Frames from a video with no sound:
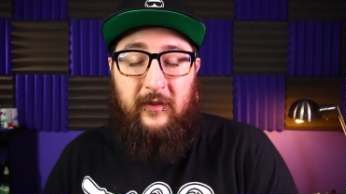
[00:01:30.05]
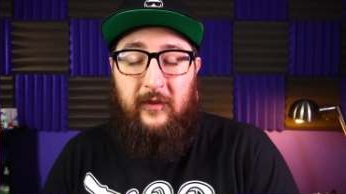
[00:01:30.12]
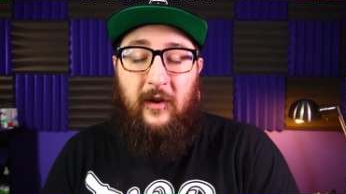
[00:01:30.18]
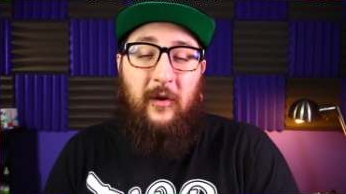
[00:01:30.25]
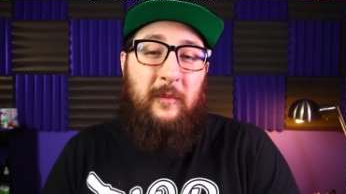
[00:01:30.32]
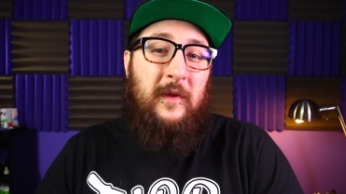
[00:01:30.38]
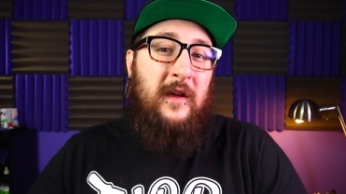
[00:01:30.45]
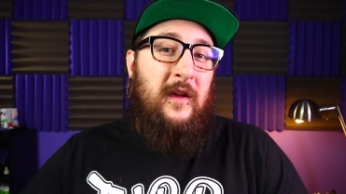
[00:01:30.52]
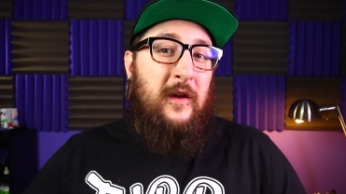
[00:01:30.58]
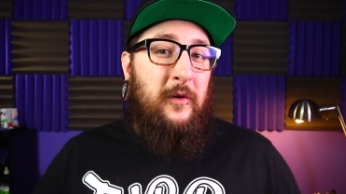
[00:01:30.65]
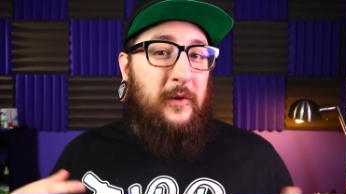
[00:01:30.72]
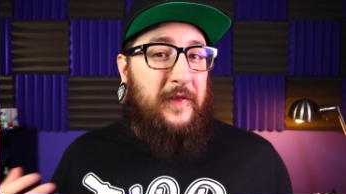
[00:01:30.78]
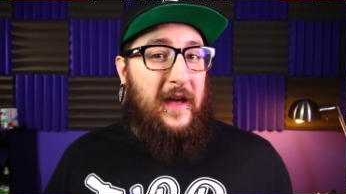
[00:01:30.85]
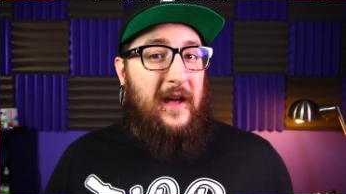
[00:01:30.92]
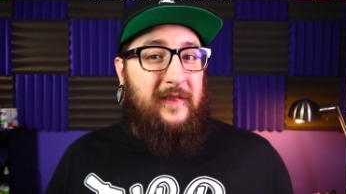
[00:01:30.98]
So
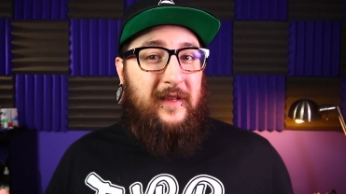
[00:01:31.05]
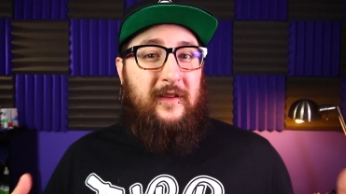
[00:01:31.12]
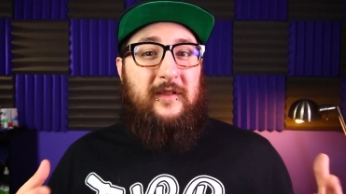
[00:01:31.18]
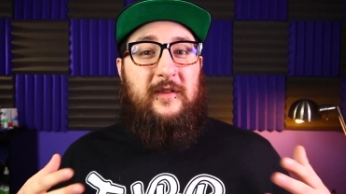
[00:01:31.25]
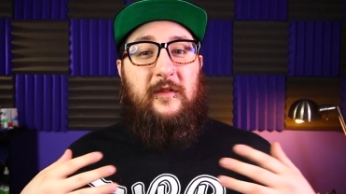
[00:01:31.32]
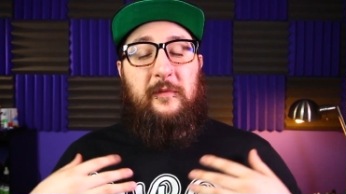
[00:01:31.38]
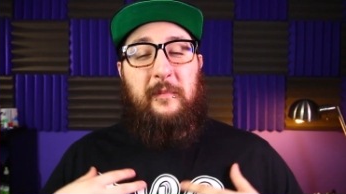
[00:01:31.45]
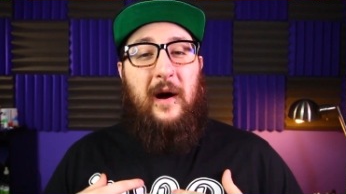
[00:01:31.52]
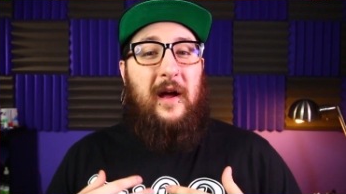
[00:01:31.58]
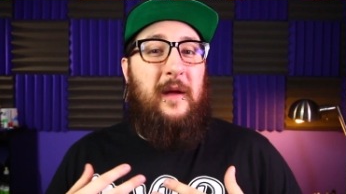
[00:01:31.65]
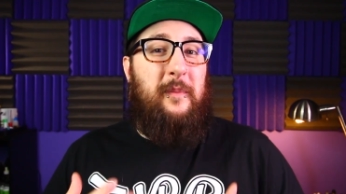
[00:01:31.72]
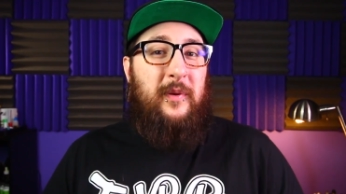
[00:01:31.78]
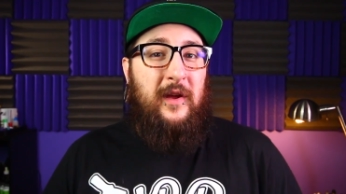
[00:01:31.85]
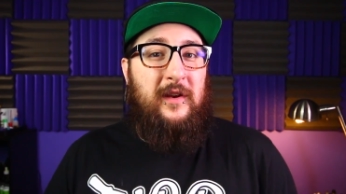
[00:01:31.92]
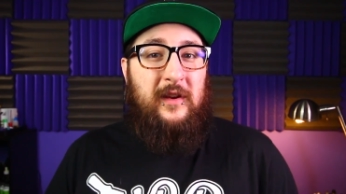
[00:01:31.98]
with that, that's just my
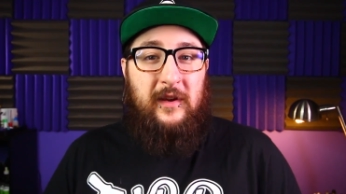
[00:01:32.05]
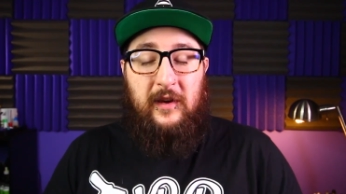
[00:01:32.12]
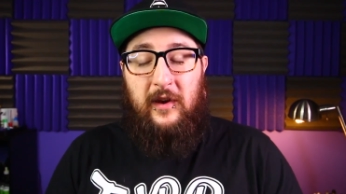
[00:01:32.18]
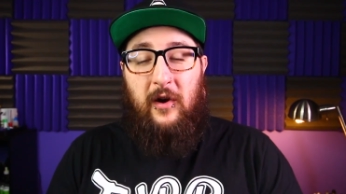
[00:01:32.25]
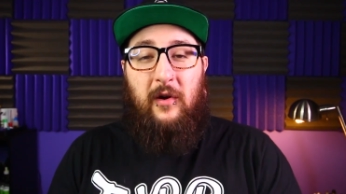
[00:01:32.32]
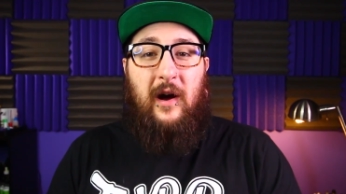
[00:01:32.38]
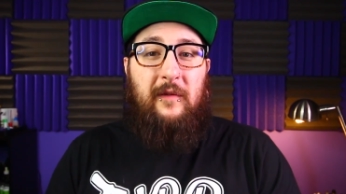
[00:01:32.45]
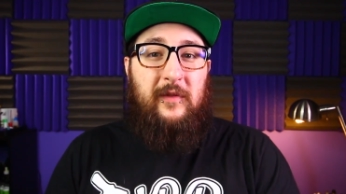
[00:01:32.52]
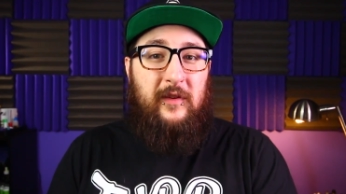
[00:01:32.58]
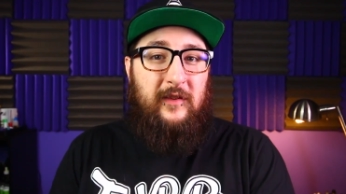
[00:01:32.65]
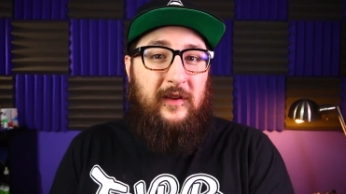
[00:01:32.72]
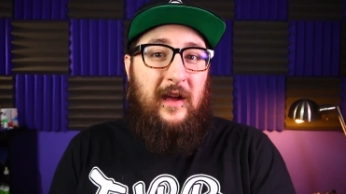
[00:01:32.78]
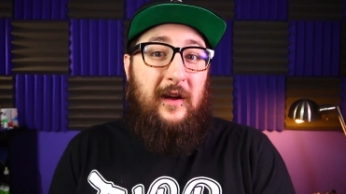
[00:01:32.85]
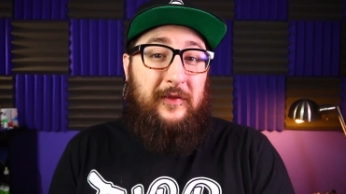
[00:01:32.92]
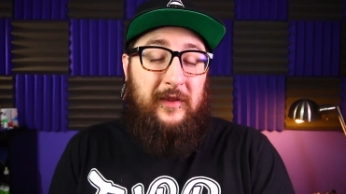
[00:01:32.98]
opinion, you know,
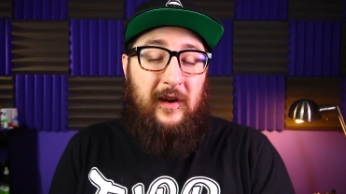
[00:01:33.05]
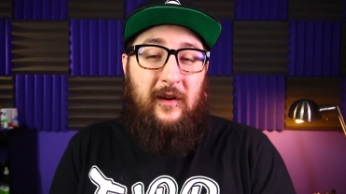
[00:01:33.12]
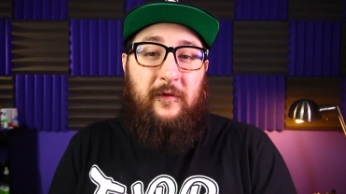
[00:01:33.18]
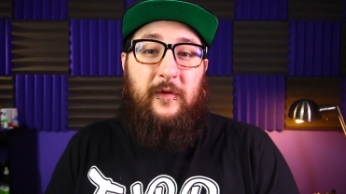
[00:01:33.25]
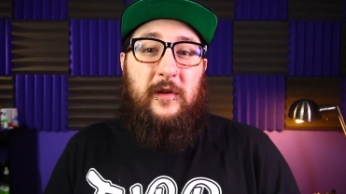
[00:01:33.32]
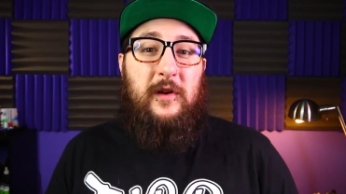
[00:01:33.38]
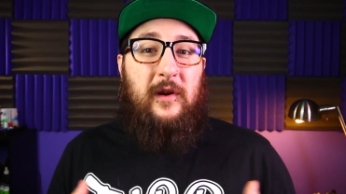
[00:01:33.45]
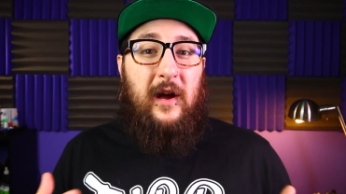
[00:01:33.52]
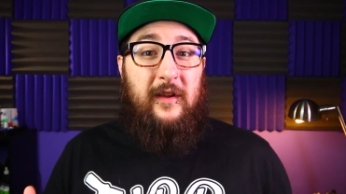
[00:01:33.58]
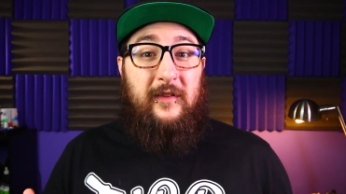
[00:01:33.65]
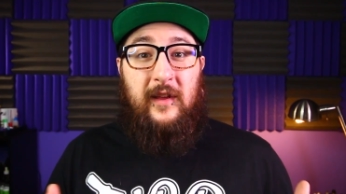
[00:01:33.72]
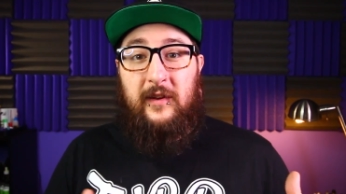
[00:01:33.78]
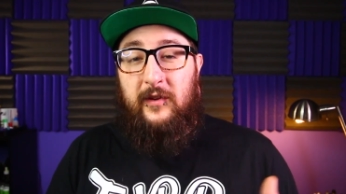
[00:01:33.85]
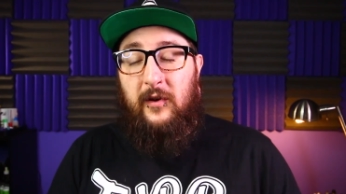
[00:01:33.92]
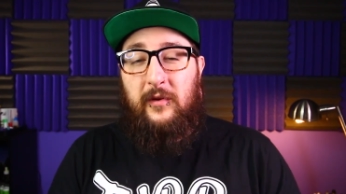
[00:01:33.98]
obviously out there for you guys
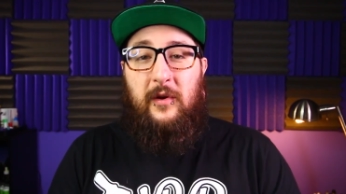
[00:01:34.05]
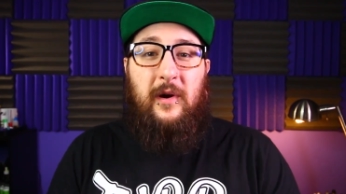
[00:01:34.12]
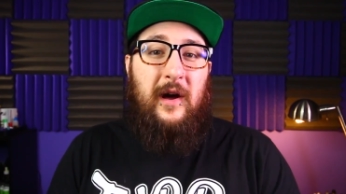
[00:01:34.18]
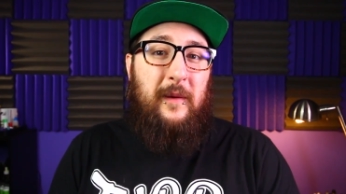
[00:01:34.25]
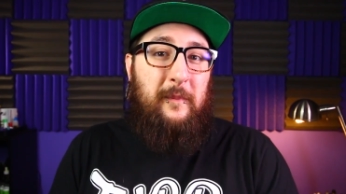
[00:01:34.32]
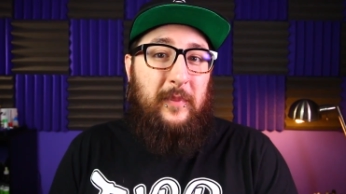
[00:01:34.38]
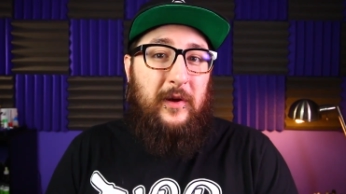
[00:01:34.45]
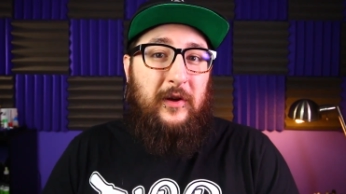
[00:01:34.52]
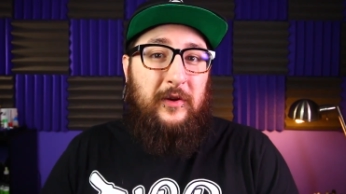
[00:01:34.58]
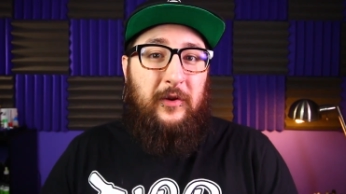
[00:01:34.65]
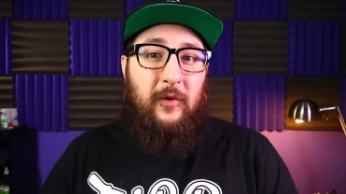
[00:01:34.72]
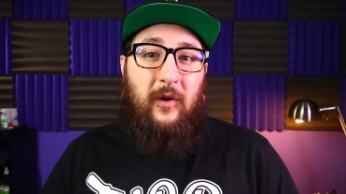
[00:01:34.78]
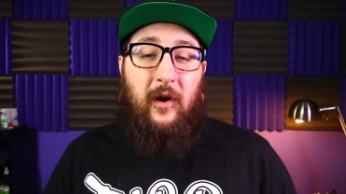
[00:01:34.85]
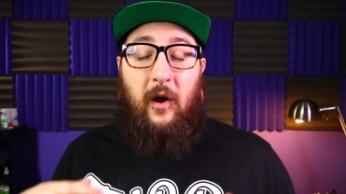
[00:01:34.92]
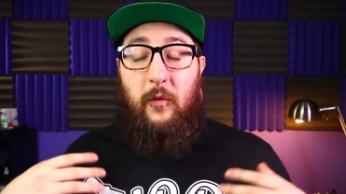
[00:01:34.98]
that don't know how to build
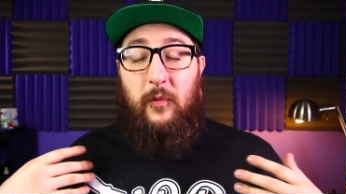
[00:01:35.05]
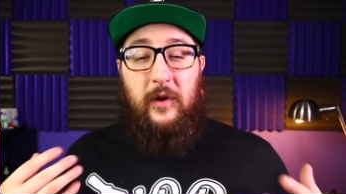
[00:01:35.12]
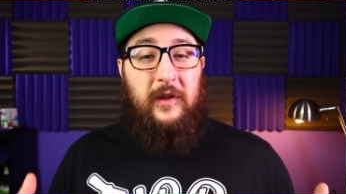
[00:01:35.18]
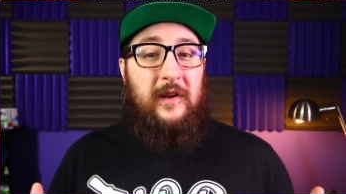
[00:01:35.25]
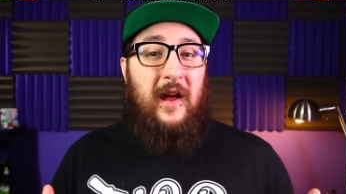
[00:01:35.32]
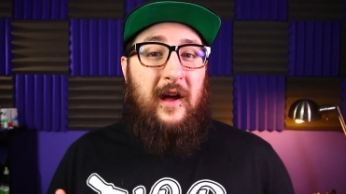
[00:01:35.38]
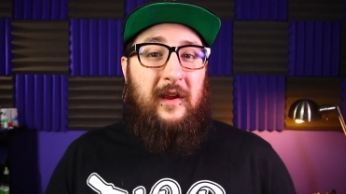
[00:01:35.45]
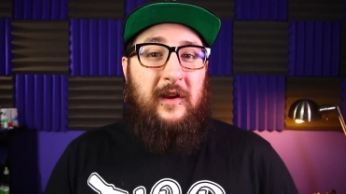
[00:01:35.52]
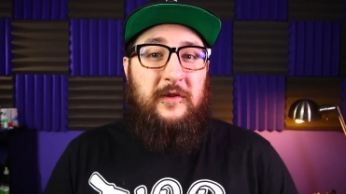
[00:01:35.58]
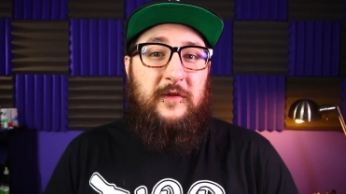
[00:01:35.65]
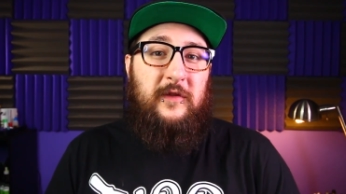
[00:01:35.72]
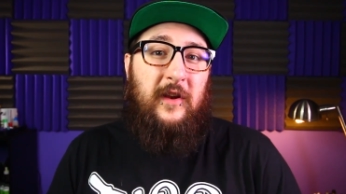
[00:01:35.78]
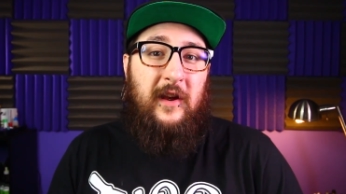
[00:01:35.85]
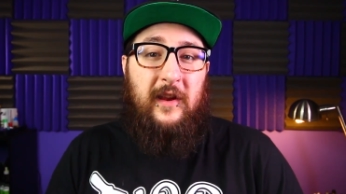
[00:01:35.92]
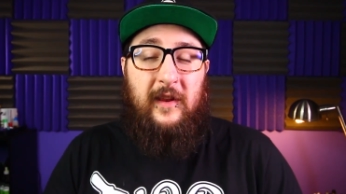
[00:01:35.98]
or are really not
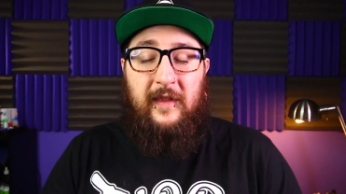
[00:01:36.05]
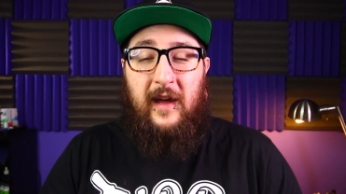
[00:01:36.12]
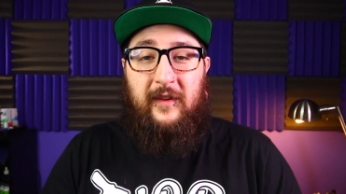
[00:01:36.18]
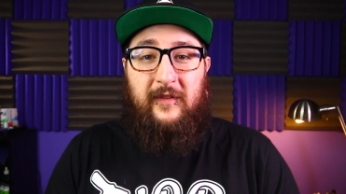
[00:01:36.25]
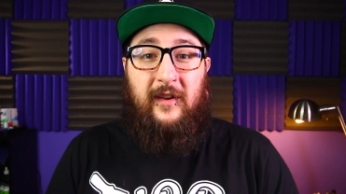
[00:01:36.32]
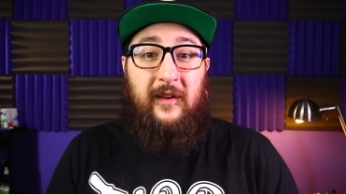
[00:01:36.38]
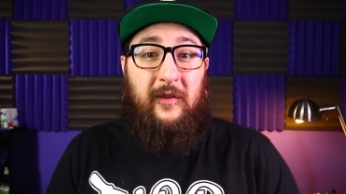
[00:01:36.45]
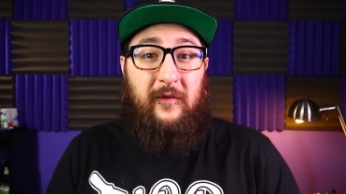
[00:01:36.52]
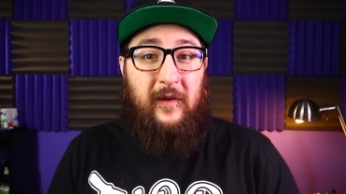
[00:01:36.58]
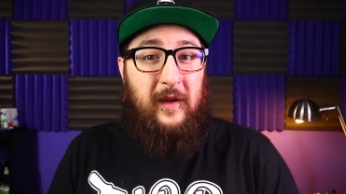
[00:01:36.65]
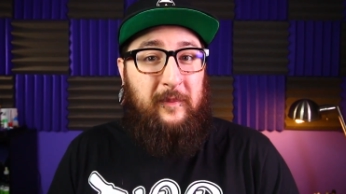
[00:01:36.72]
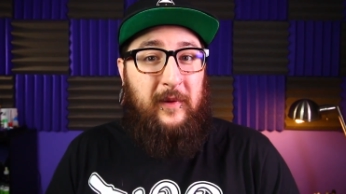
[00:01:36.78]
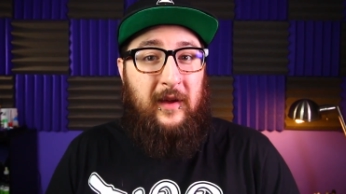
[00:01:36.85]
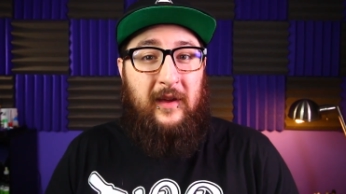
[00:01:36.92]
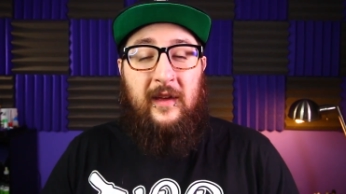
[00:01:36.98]
interested in that side of
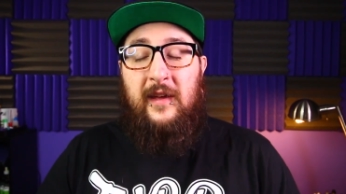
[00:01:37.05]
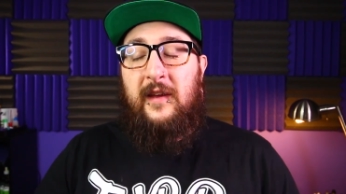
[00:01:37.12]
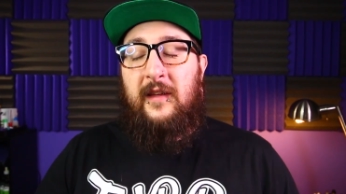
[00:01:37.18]
vaping,